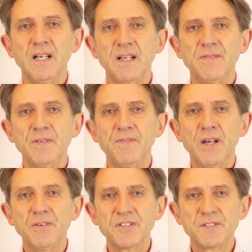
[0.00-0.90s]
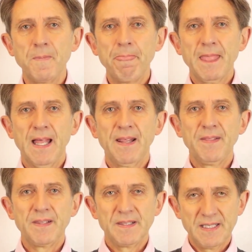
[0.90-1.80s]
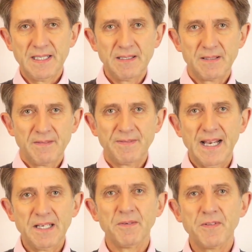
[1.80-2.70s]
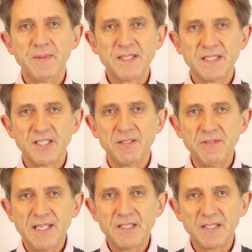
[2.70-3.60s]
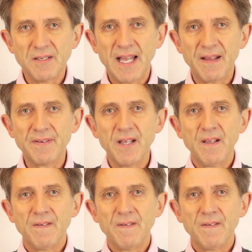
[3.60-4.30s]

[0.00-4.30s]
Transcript: of the votes and the value of the business, you need to have